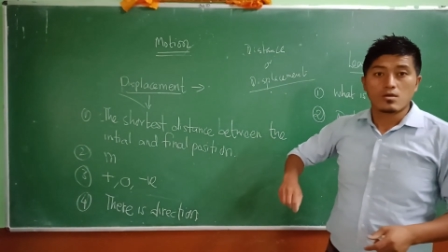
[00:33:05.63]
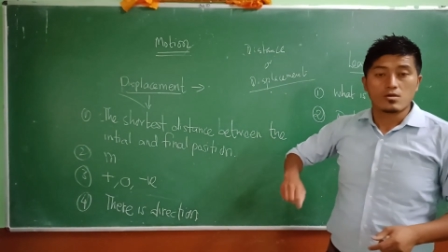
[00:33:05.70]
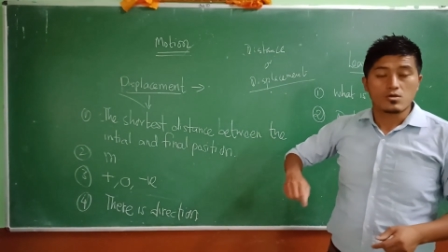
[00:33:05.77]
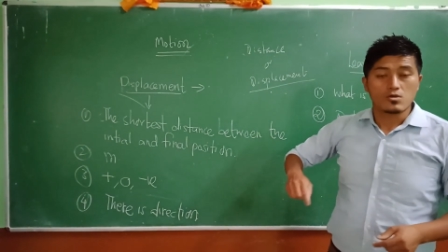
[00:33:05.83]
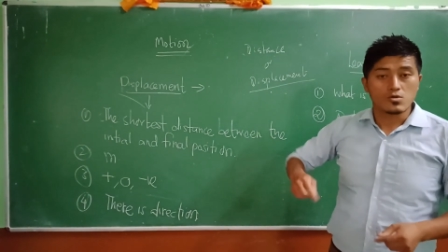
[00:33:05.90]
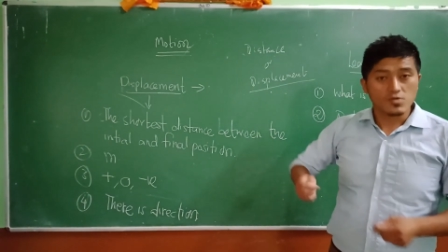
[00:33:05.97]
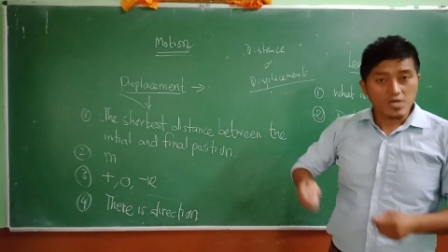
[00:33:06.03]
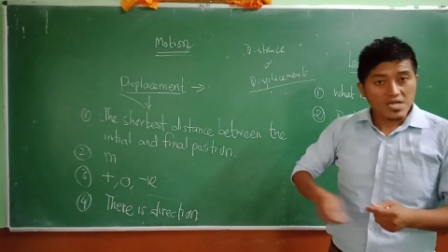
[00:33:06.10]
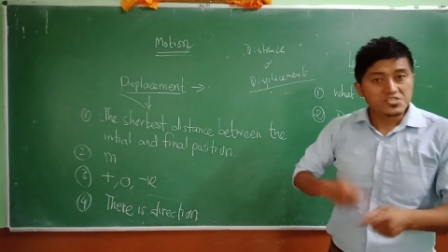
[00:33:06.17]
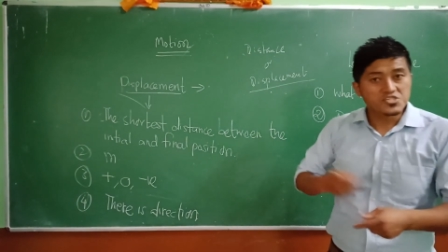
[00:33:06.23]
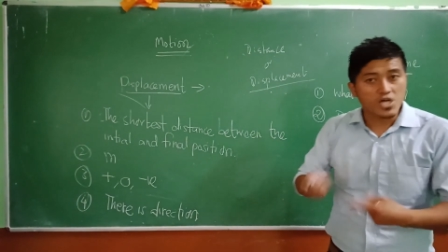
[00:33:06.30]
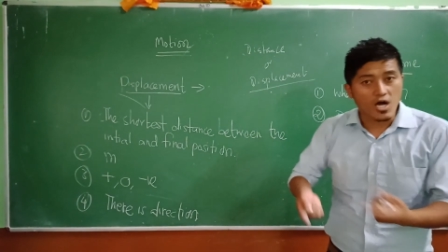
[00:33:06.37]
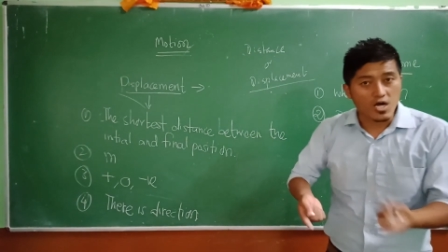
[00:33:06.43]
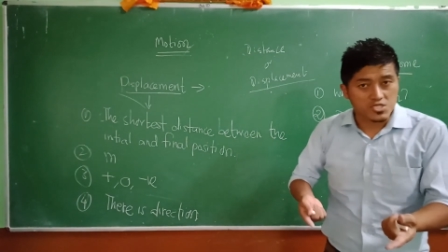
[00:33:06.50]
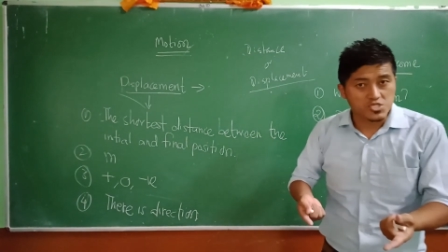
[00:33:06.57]
you get
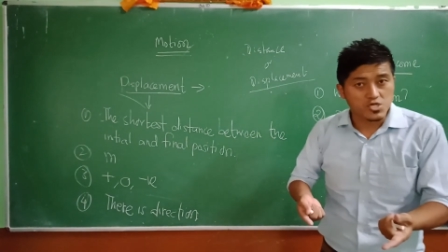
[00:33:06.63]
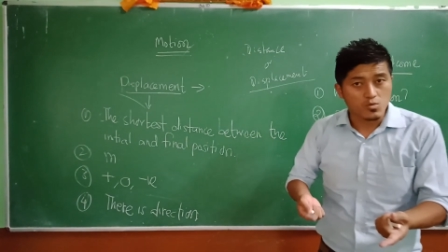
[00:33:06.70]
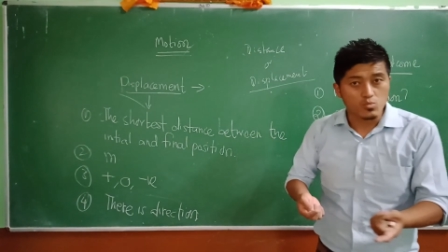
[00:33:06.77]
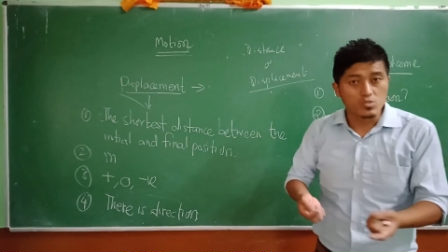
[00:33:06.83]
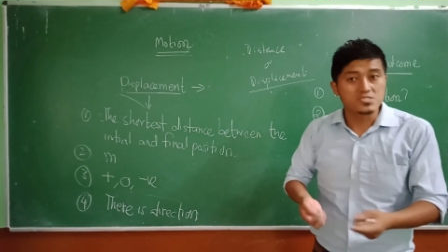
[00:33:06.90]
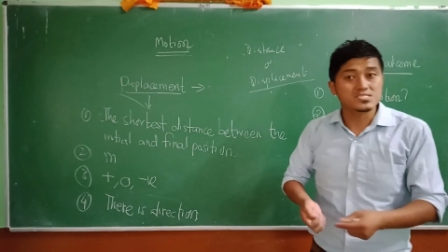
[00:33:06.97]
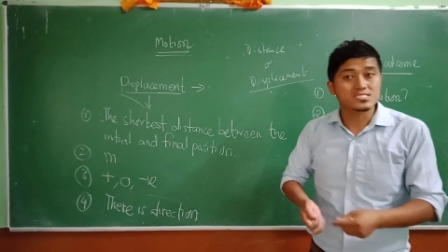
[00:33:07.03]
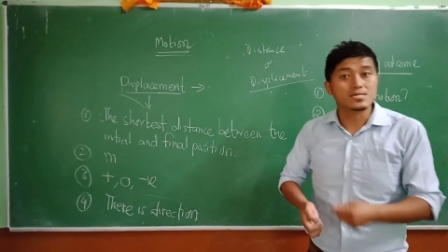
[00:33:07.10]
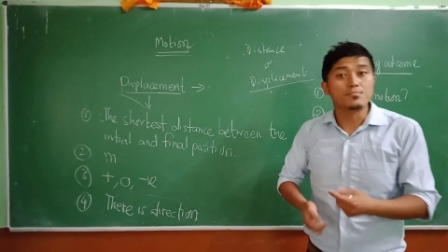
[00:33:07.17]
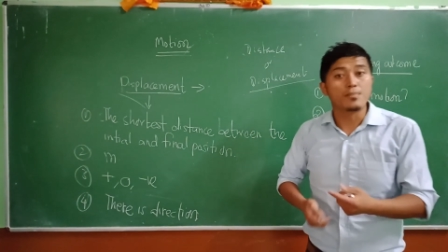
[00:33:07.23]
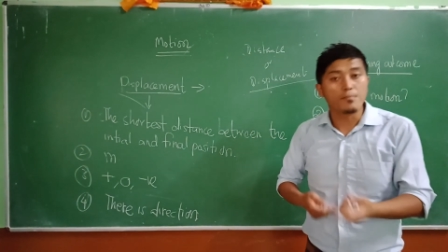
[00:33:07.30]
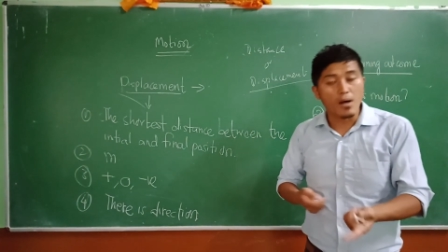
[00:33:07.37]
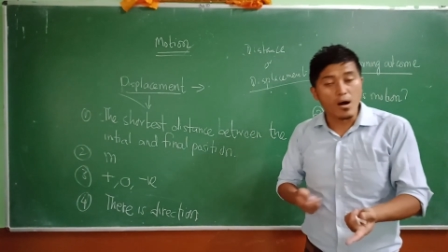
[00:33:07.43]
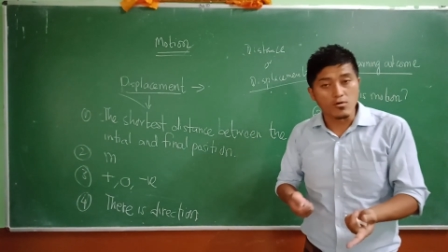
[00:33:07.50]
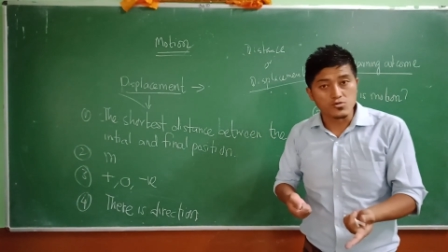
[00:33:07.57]
charged with some
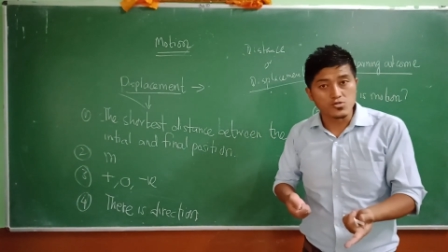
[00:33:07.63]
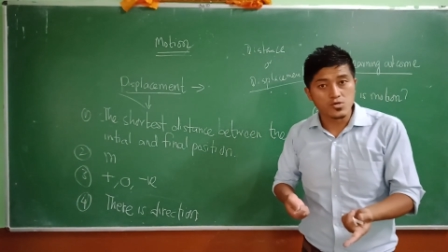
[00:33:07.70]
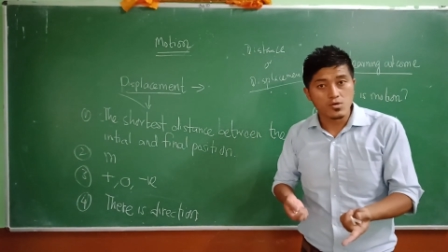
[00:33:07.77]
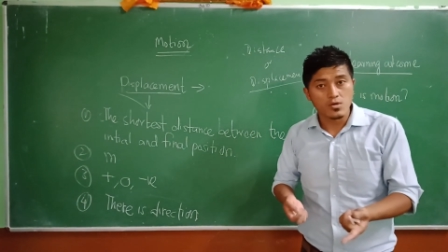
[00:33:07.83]
amount.